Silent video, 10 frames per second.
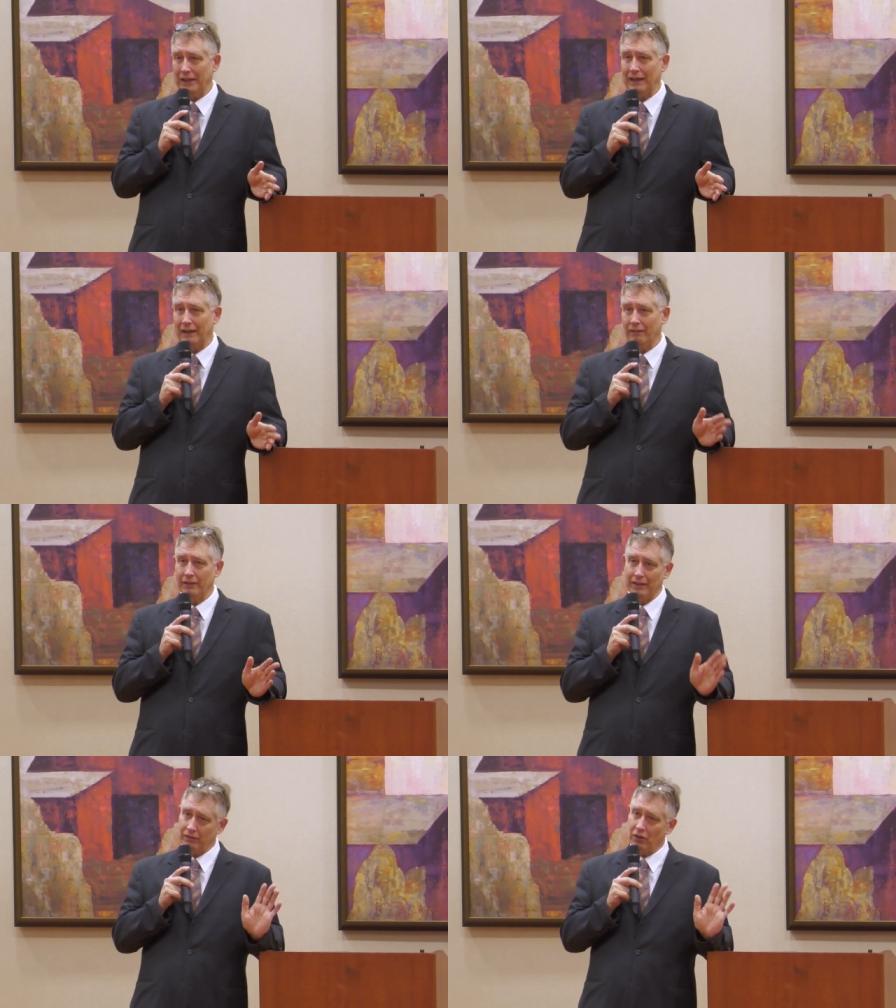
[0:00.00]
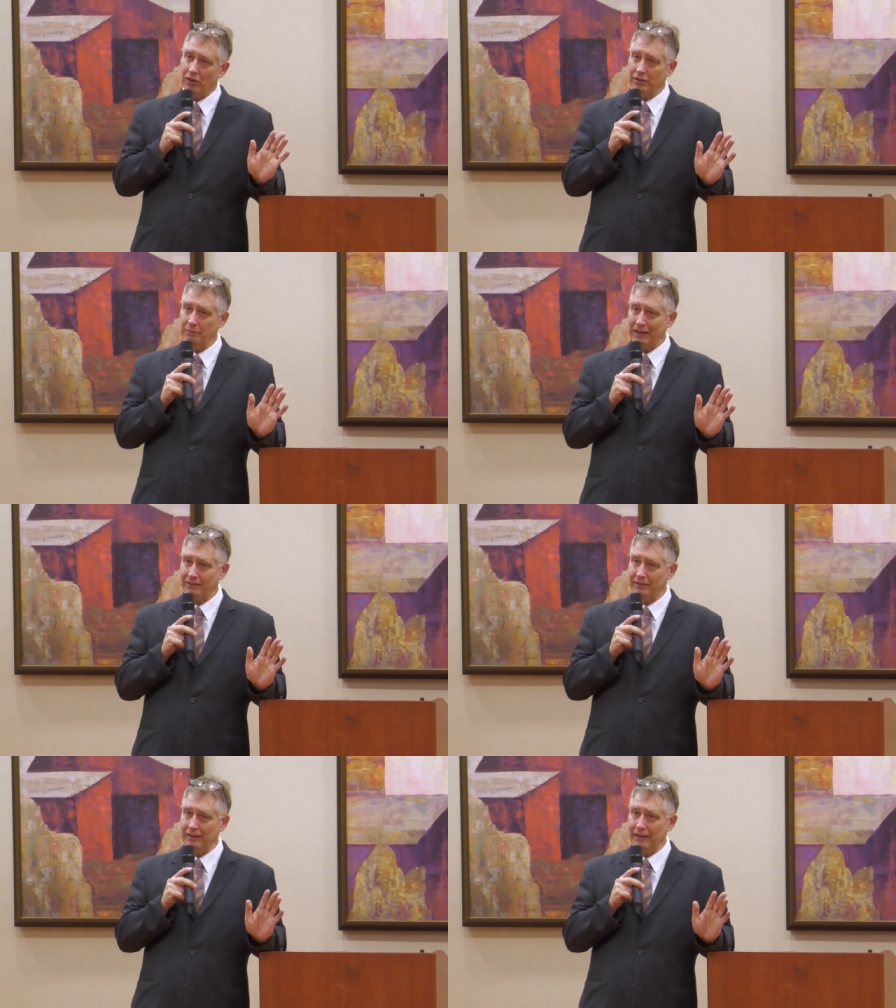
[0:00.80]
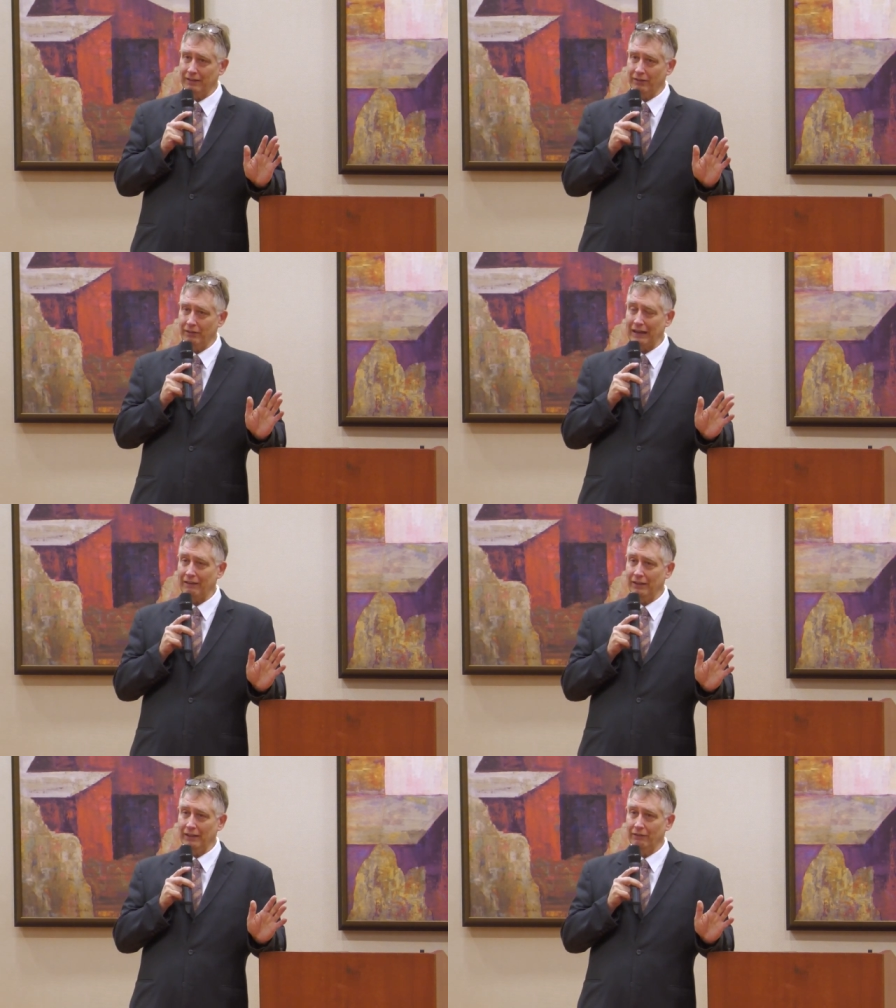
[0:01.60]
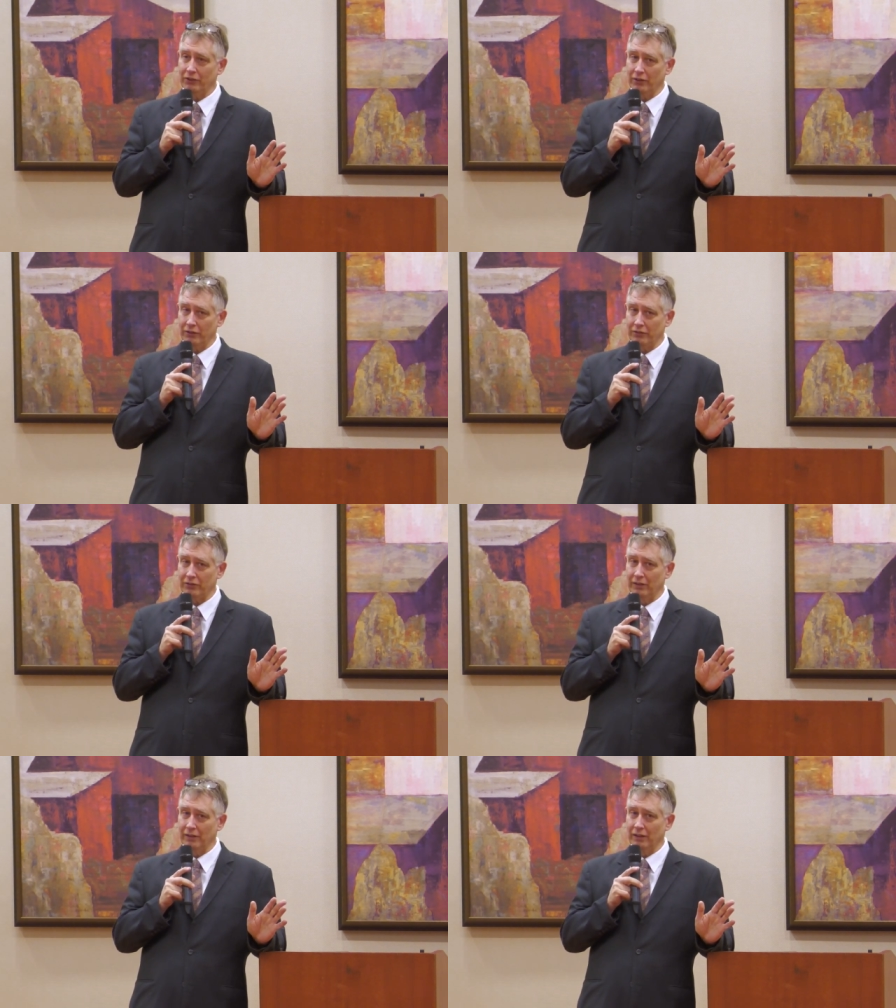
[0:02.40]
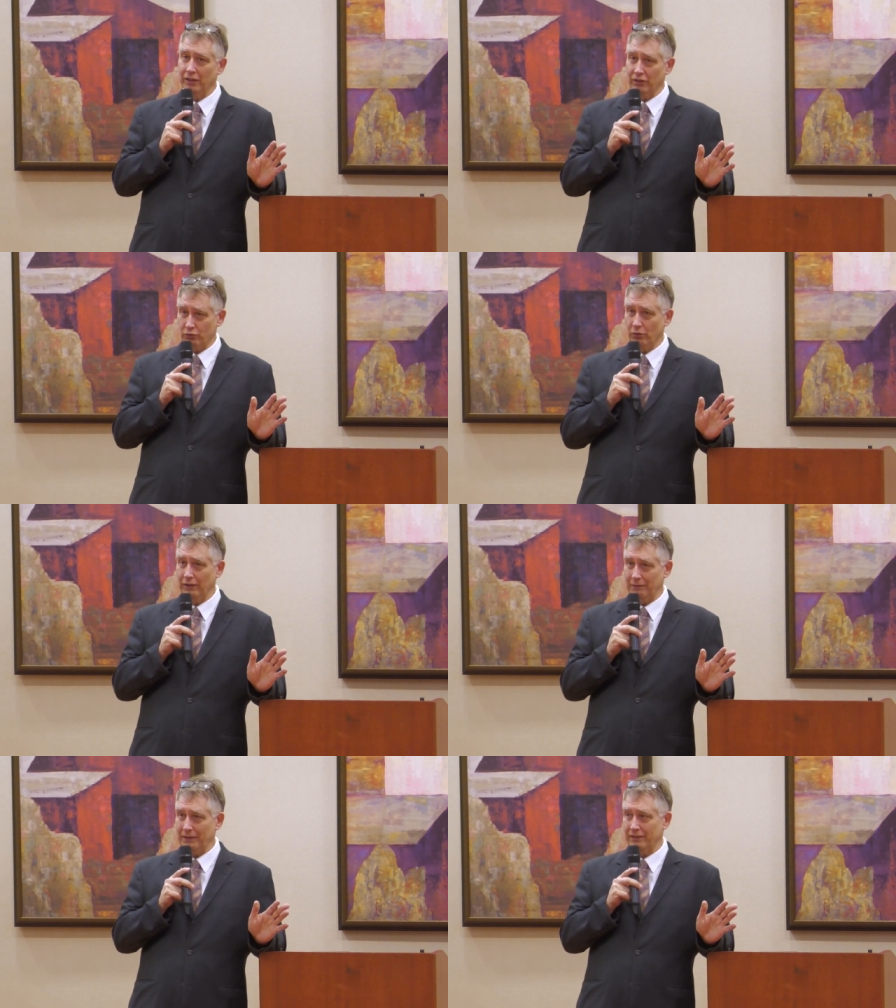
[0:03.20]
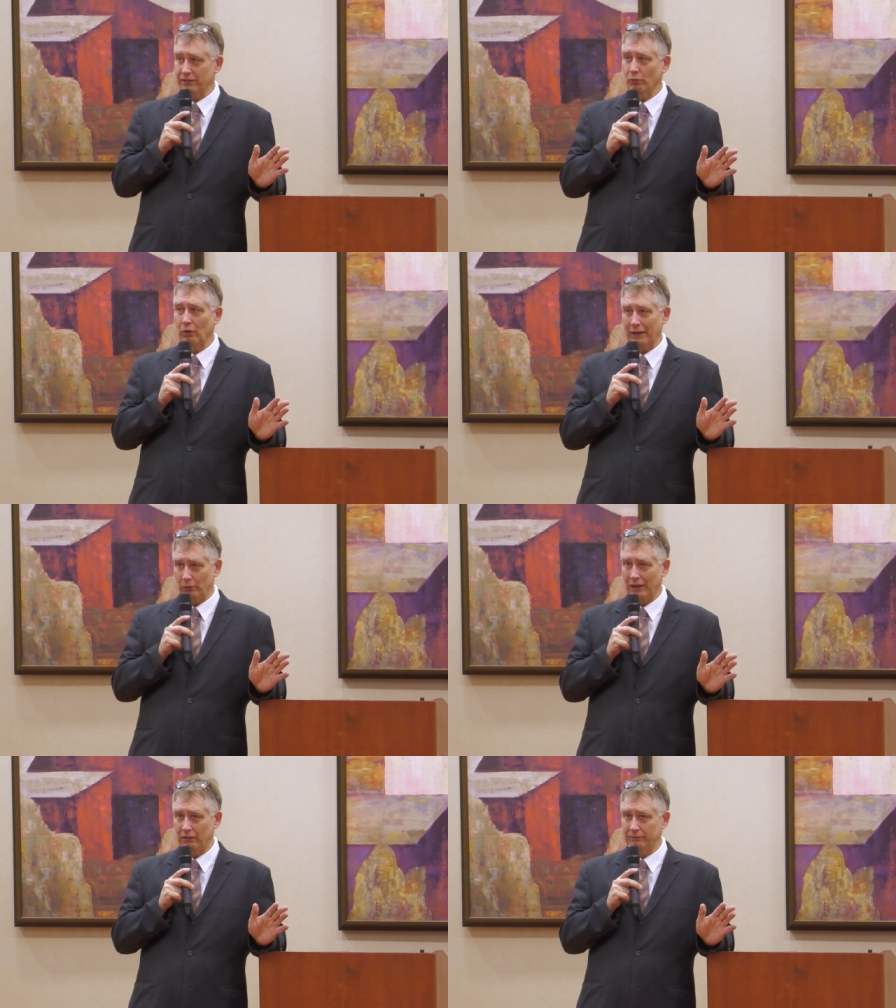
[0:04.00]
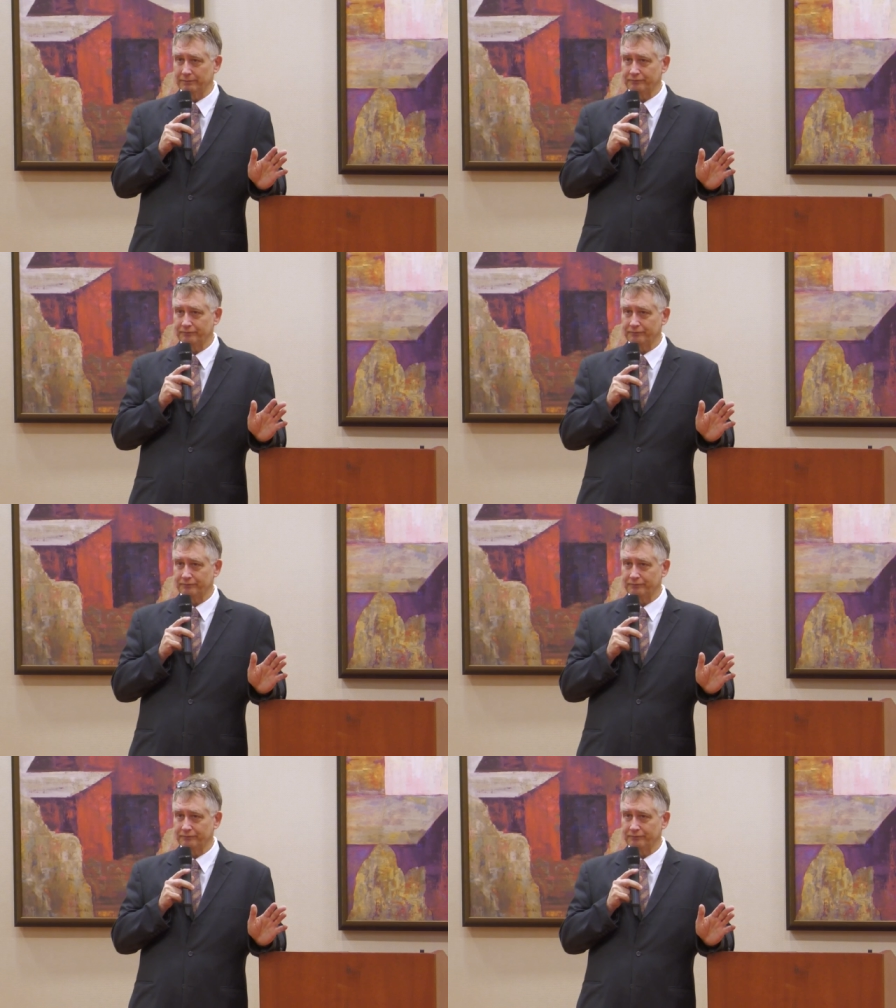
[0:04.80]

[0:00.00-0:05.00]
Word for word: we have that are talked about today, the heavy lifters, control M S quite well.